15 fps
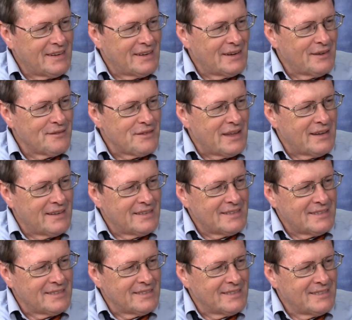yeah. love that.
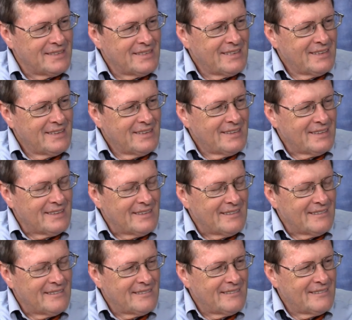And, yeah. Yeah.
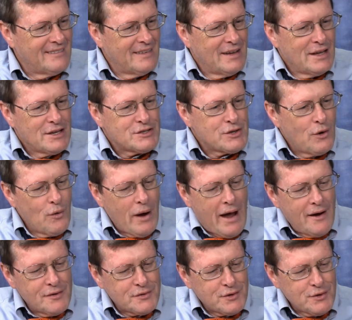So
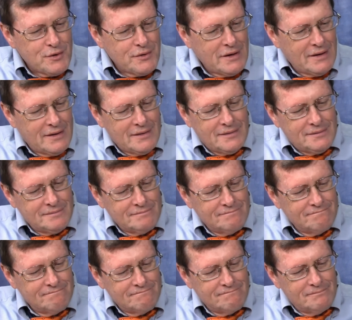after uh,
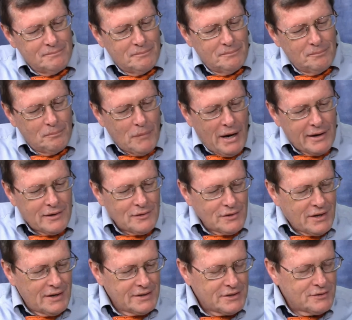Michael
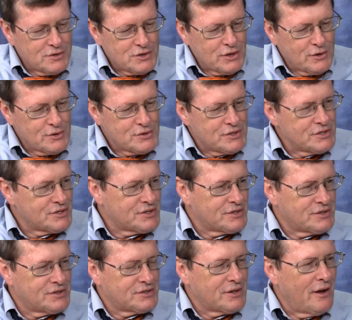kind of shares this
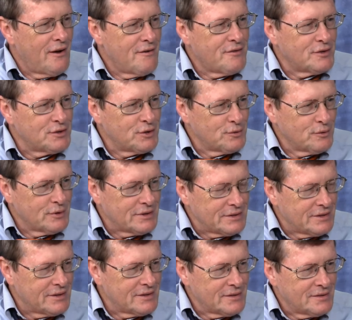stuff, and you read
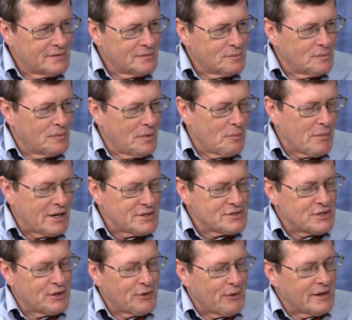the
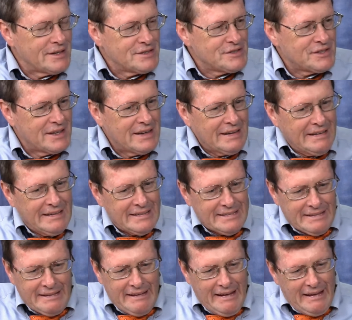Amazing Grace mm-hmm. thing, and
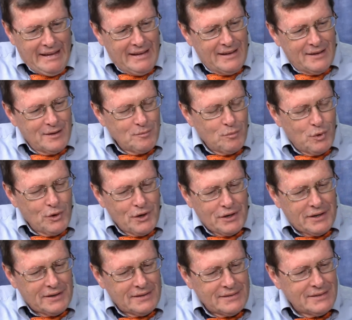book,
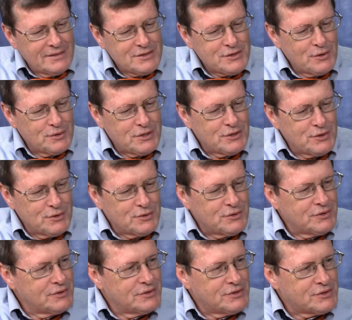and so do you
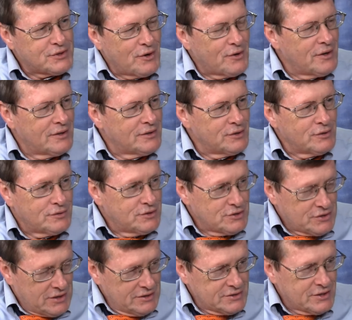start and you just
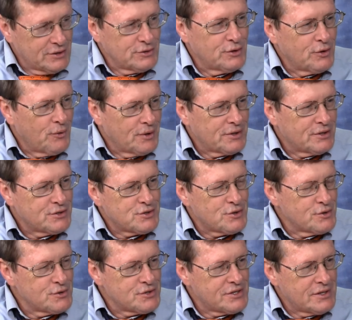continue going to
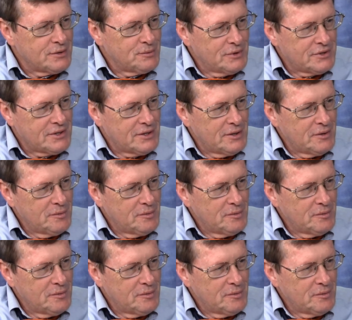church then with him